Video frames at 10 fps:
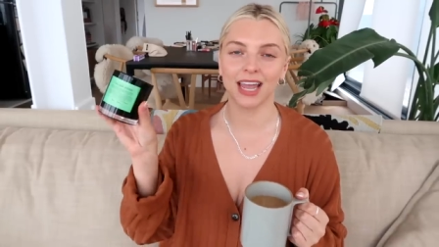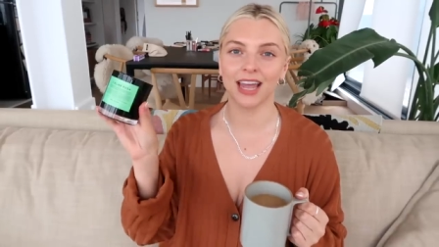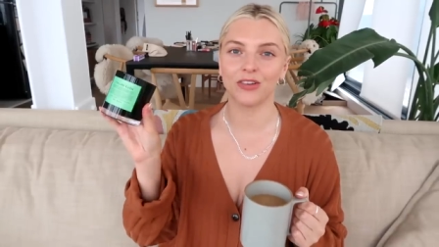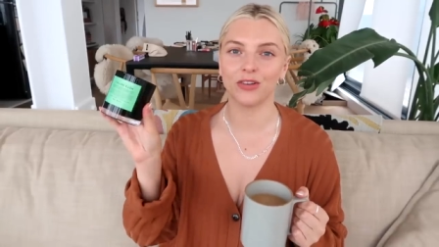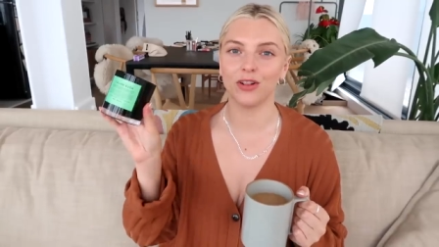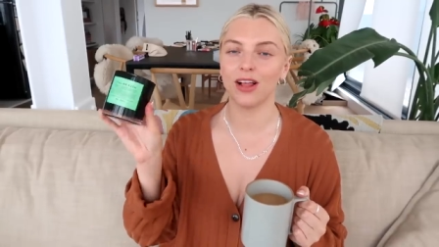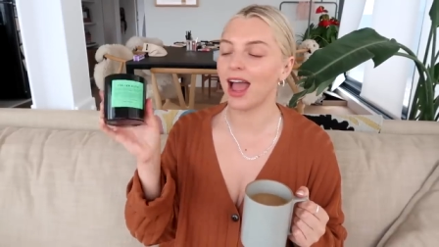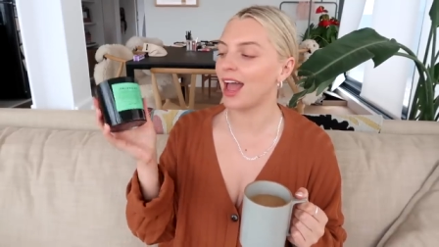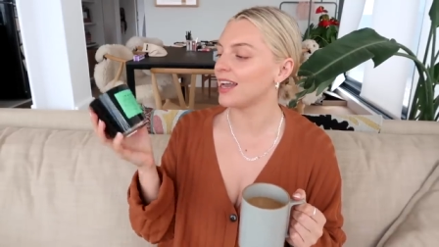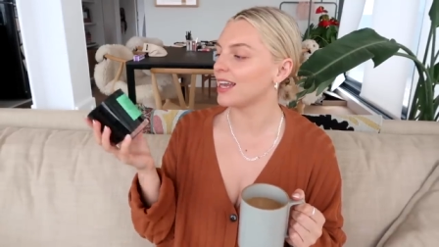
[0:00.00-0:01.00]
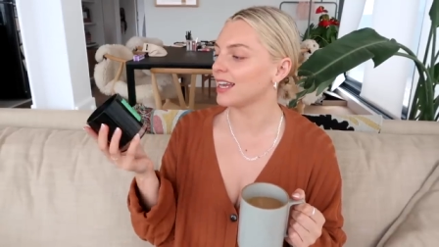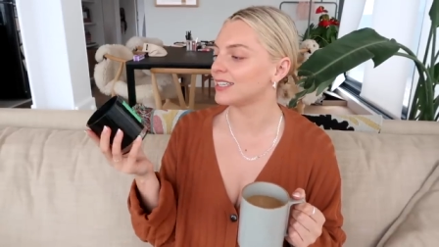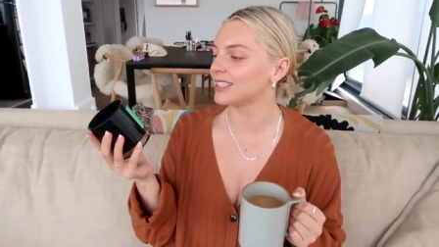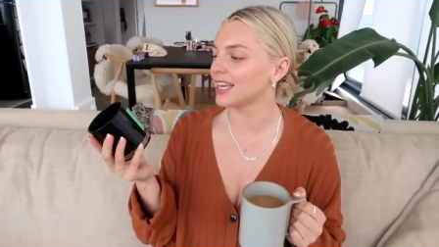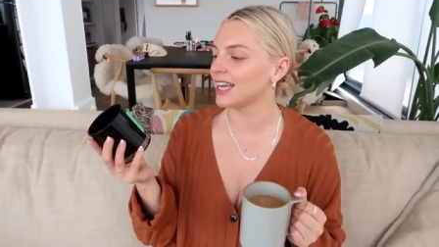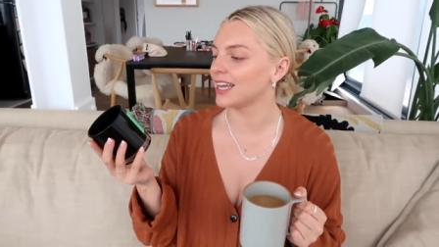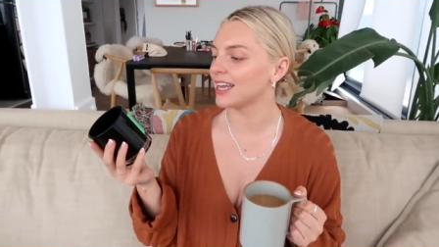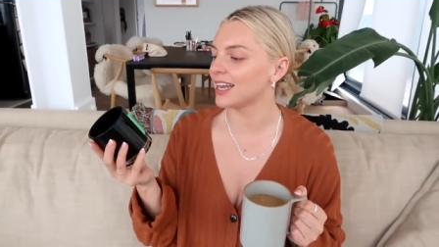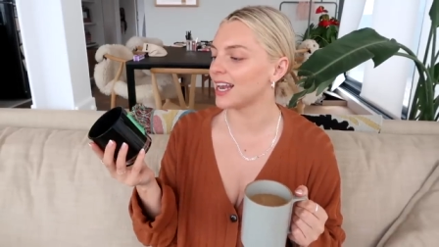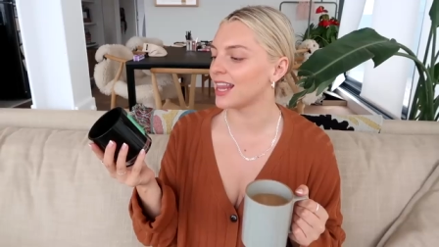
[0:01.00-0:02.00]
candle and it's
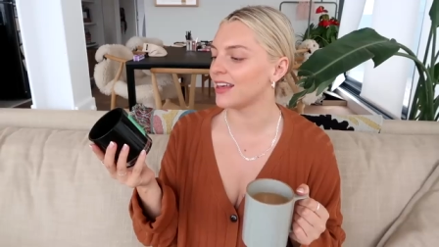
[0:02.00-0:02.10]
in